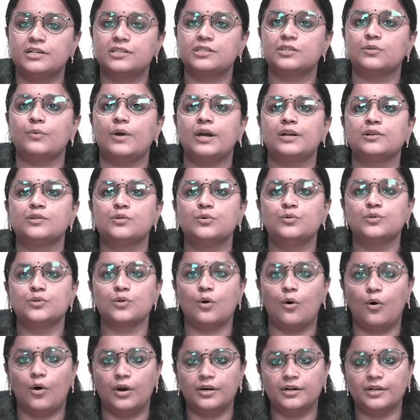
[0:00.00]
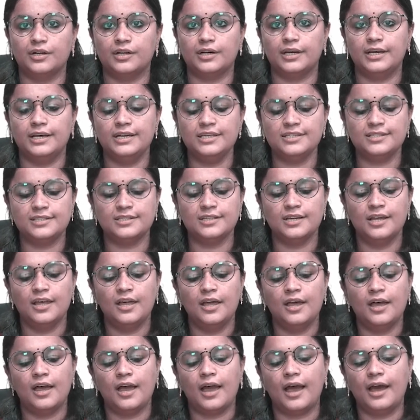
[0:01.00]
squares whose order is
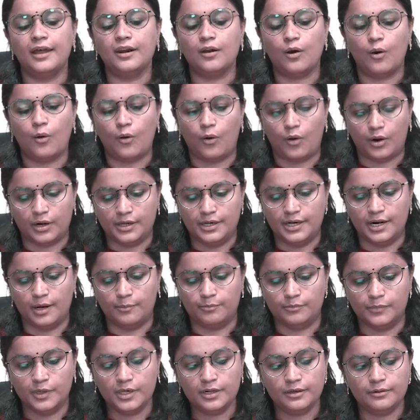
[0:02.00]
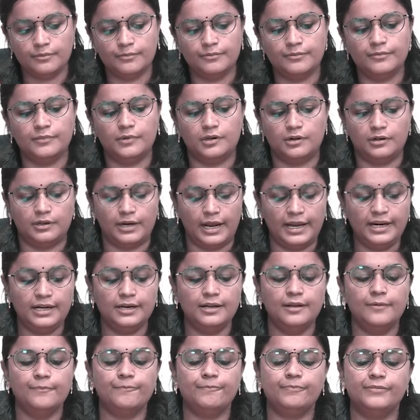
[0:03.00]
an odd number, right?
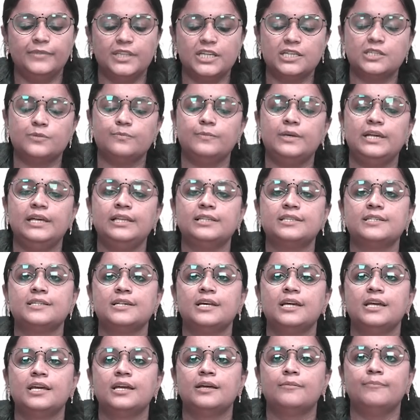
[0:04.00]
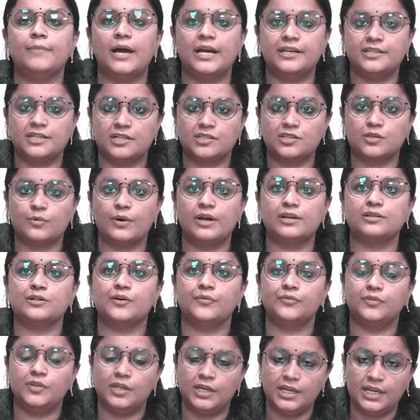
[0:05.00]
This means magic squares of
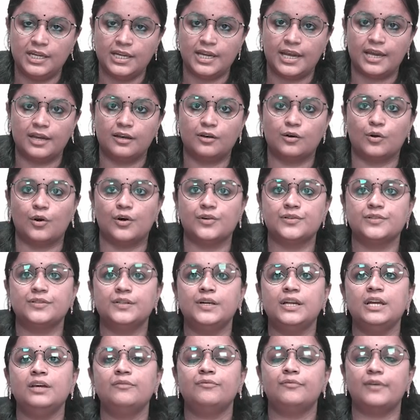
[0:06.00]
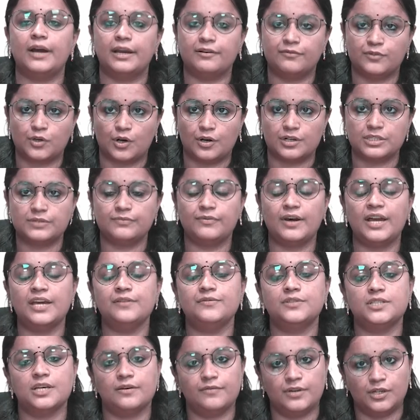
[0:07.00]
3 cross 3, 5 cross 5,
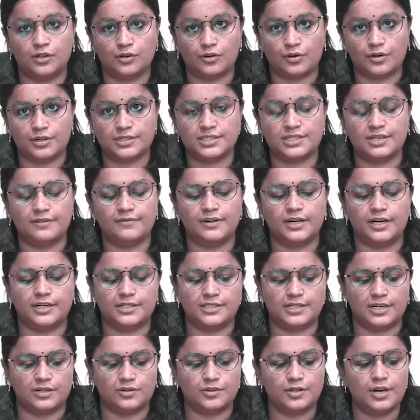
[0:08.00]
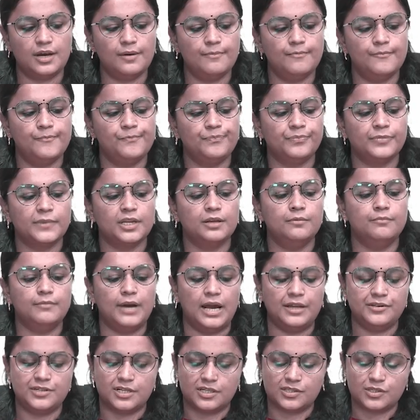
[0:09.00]
7 cross 7, etc.
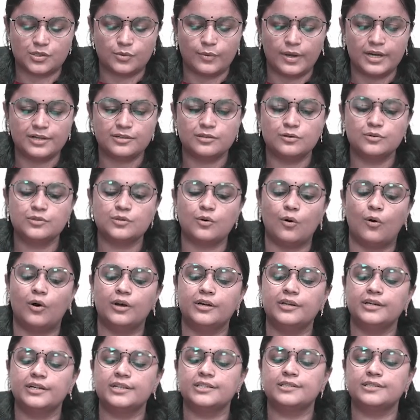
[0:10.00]
Magic squares whose order